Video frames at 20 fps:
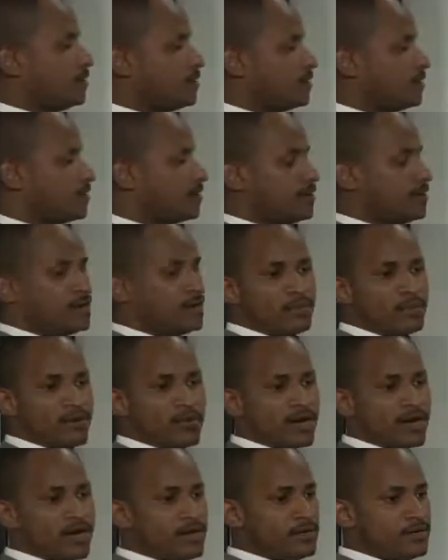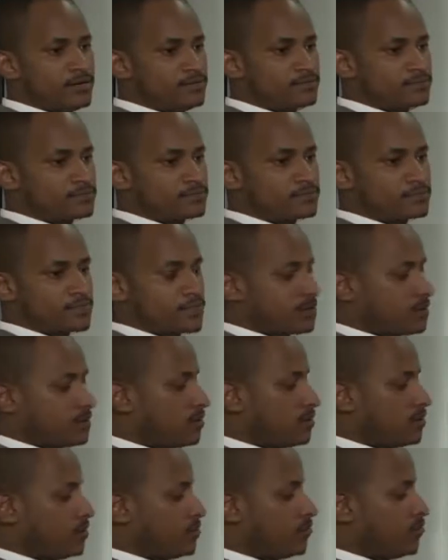Number 1,
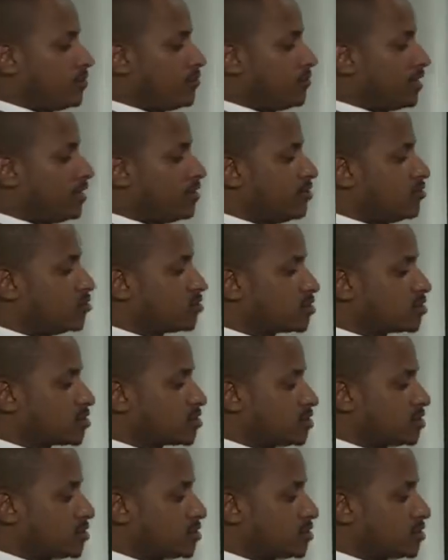we will use